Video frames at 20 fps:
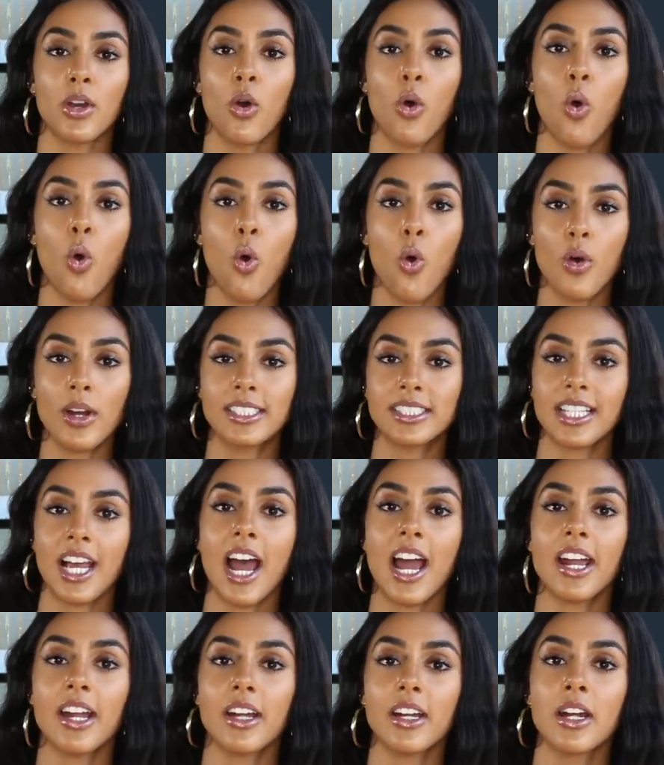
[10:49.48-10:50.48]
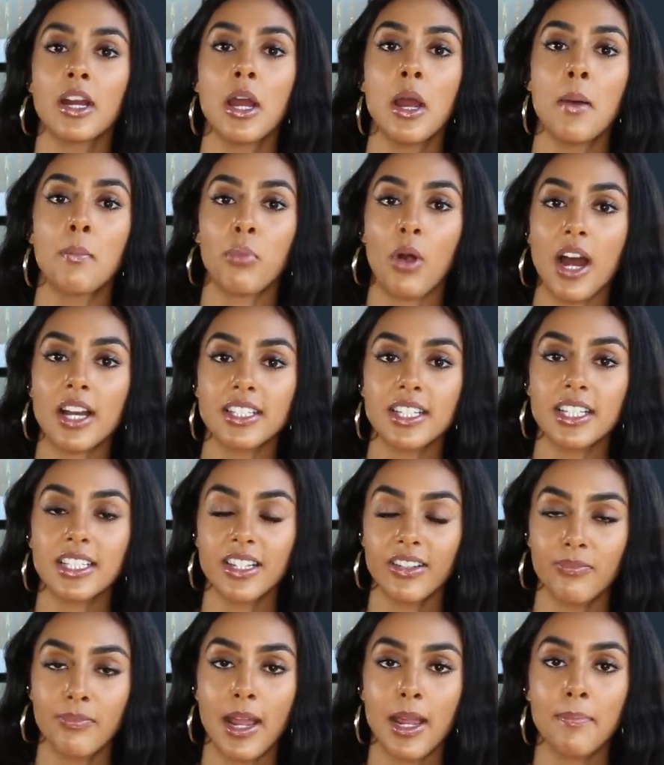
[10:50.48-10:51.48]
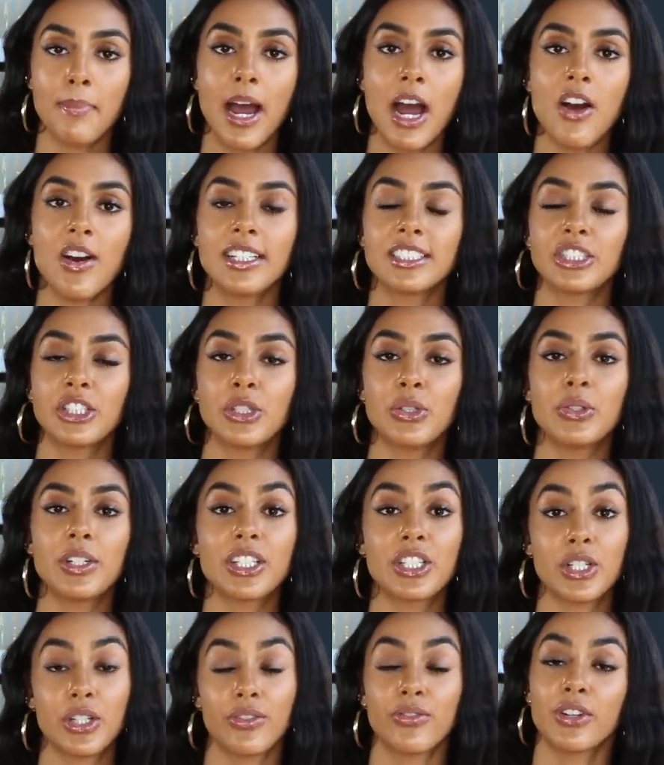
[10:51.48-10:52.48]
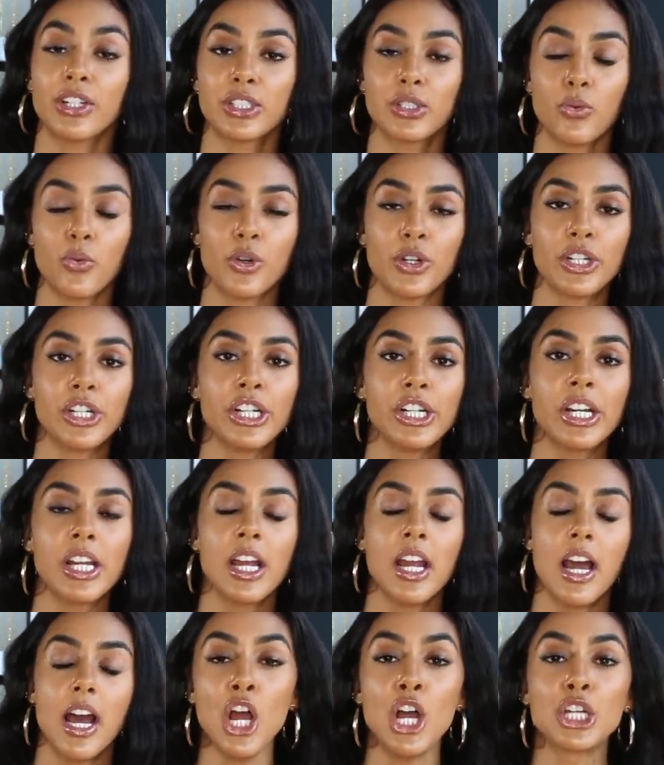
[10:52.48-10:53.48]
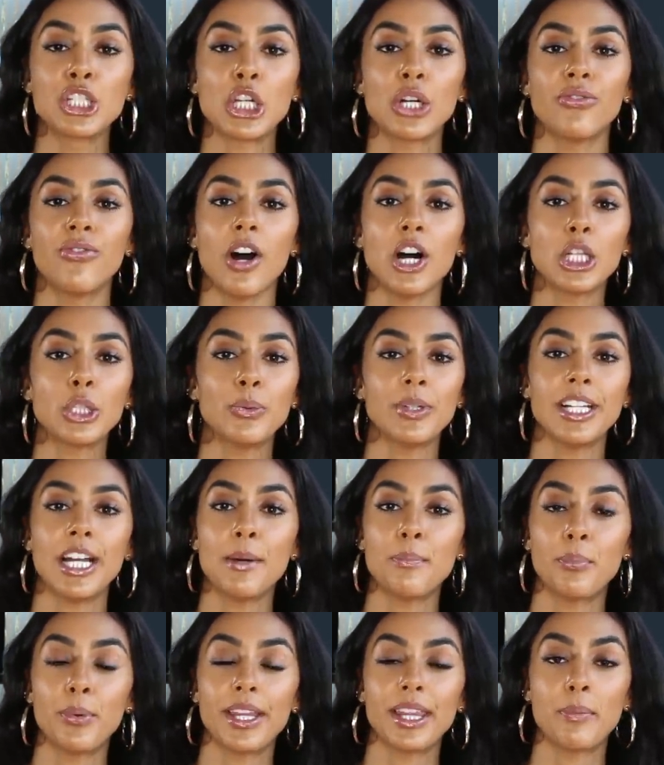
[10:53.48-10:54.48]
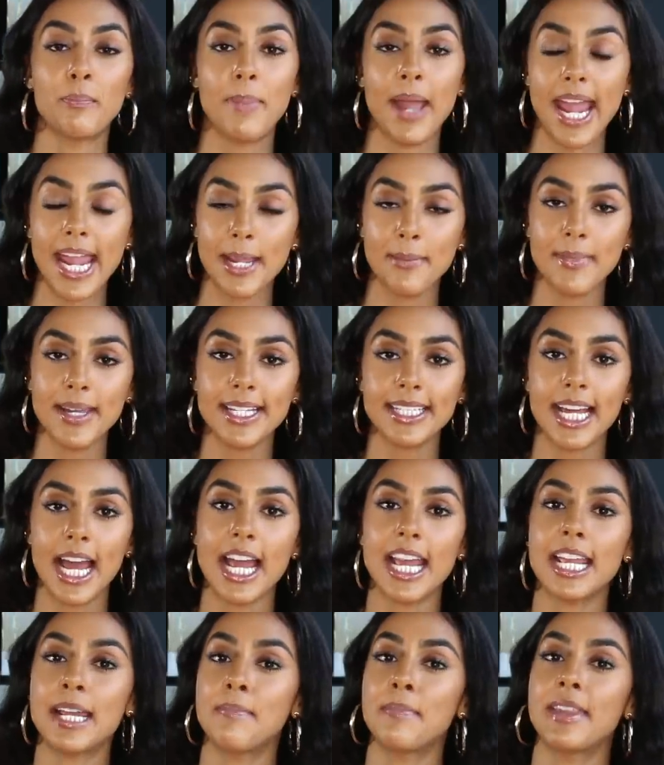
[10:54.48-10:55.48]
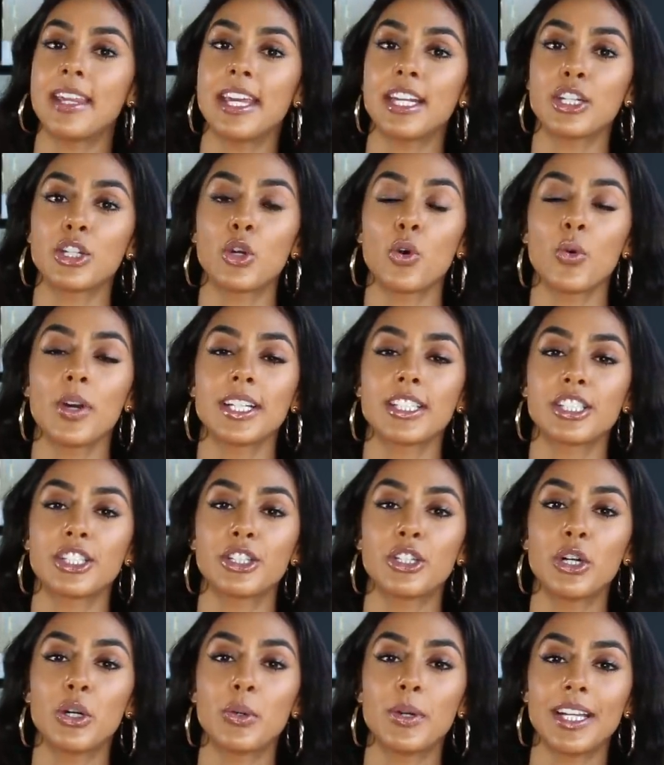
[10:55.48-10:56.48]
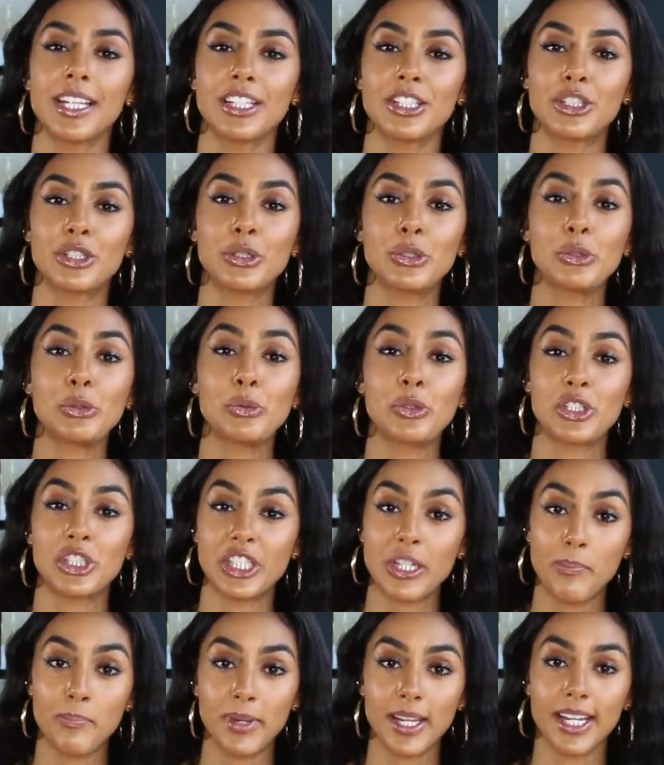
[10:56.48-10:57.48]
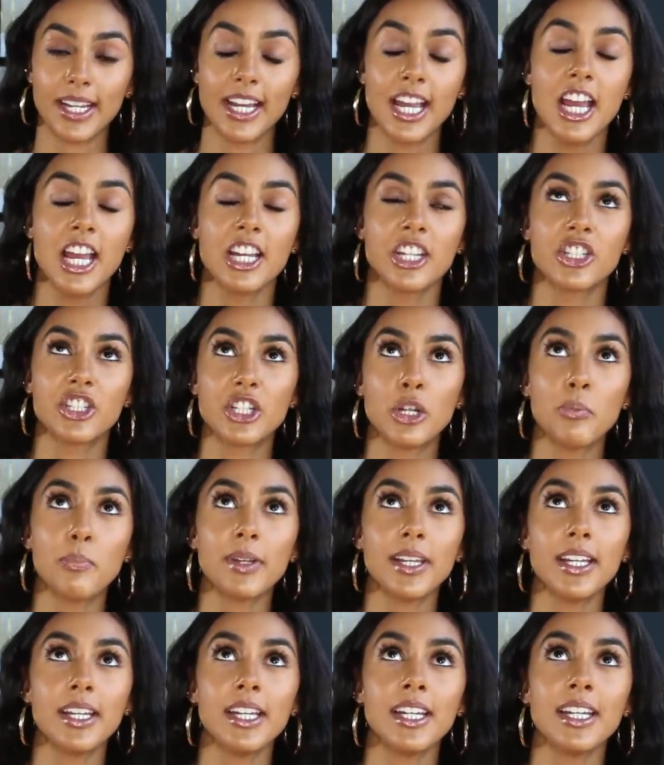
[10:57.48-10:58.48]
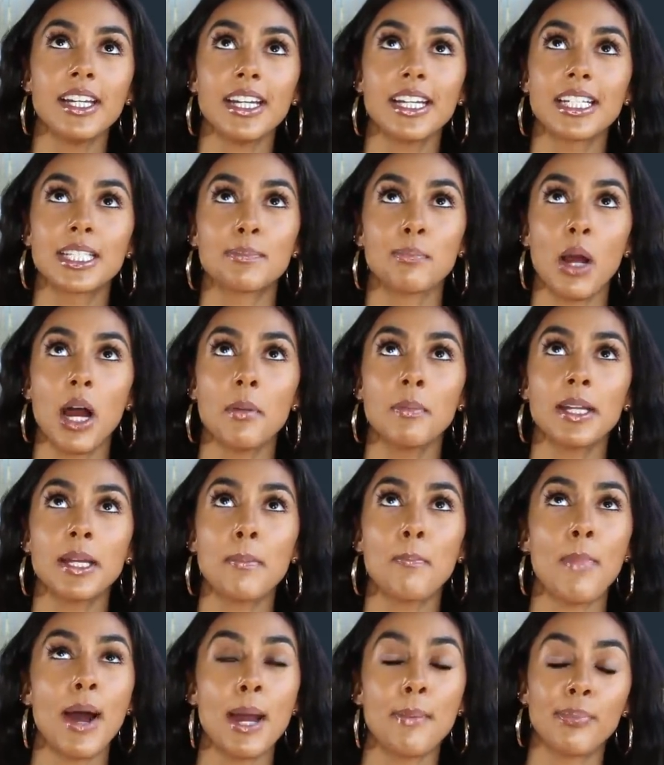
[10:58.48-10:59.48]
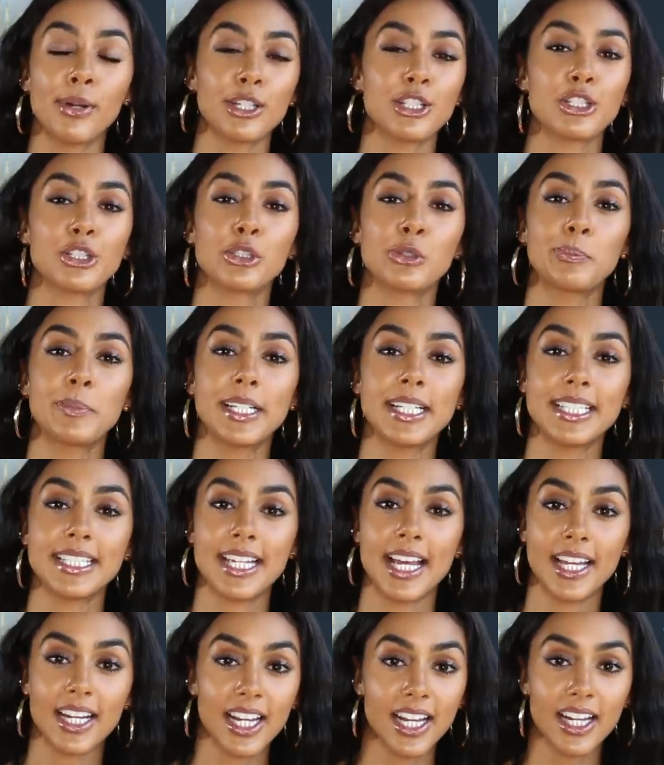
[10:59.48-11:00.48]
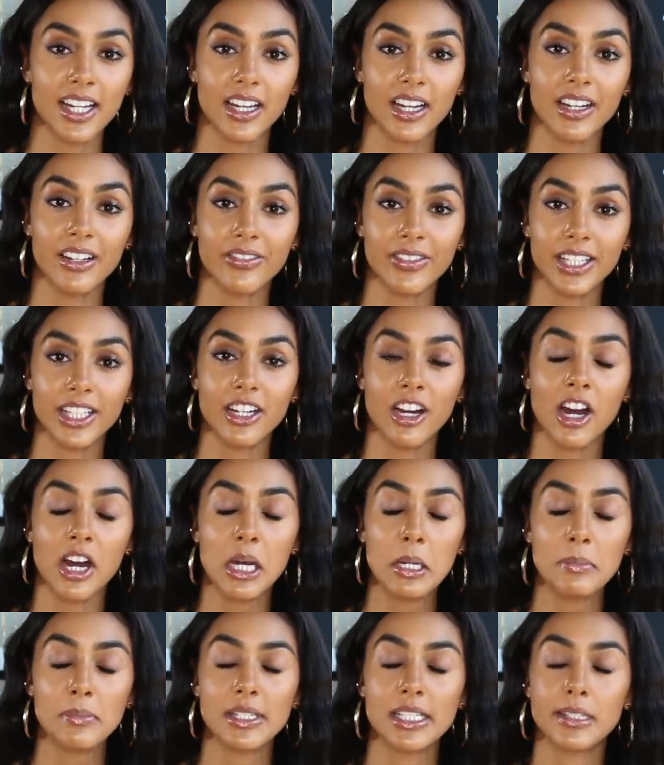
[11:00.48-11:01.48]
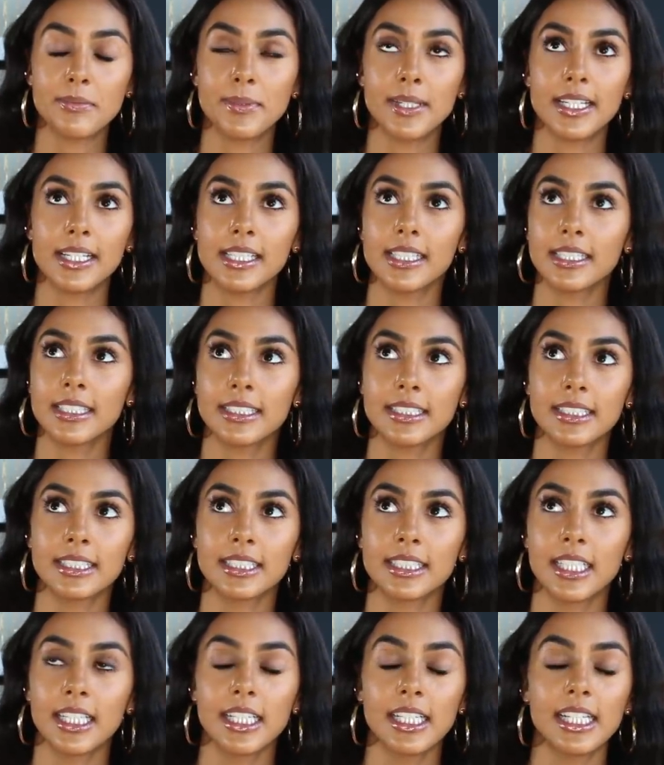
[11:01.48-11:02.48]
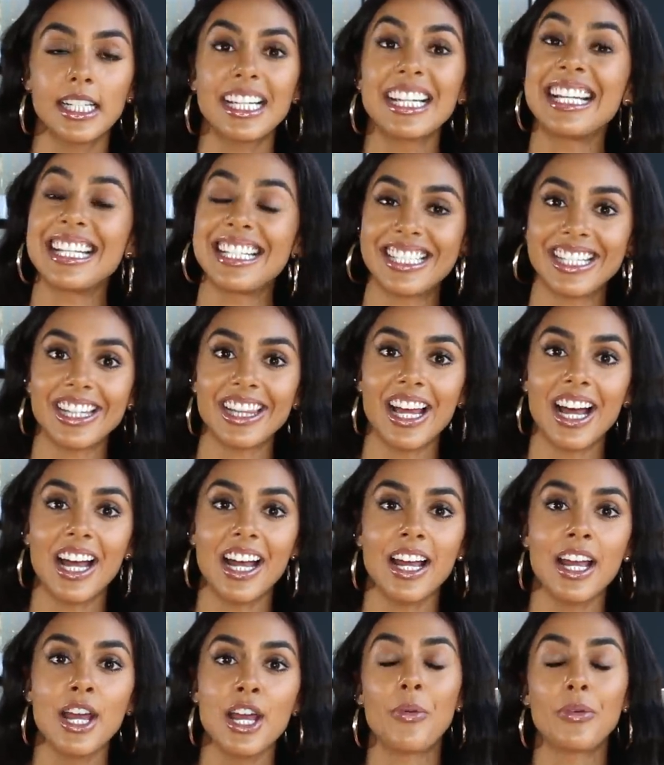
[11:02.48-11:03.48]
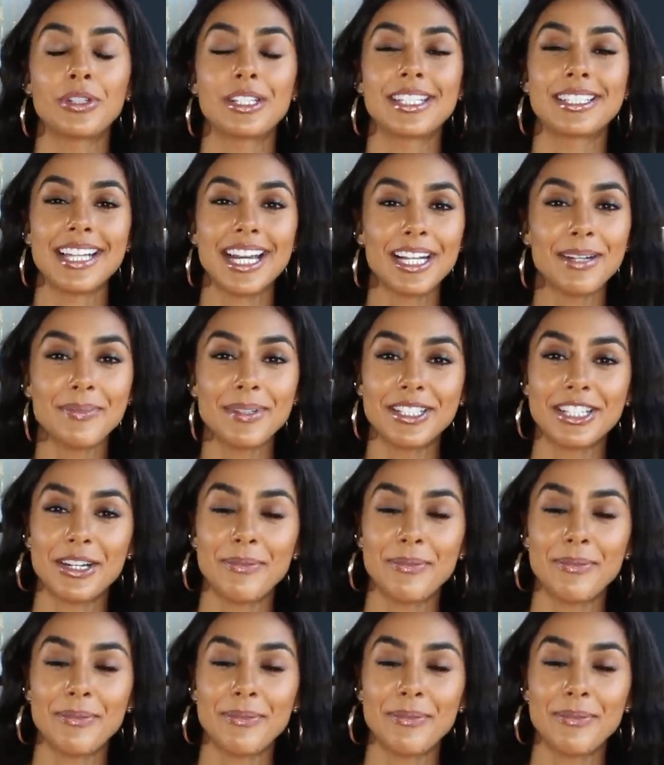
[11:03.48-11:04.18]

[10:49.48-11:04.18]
the whole entire process of PayPal until you get your first order. So following up with payment, I am then going to go into shipping. Shipping is probably my personal biggest headache of e-com just because it's a lot. But to set up the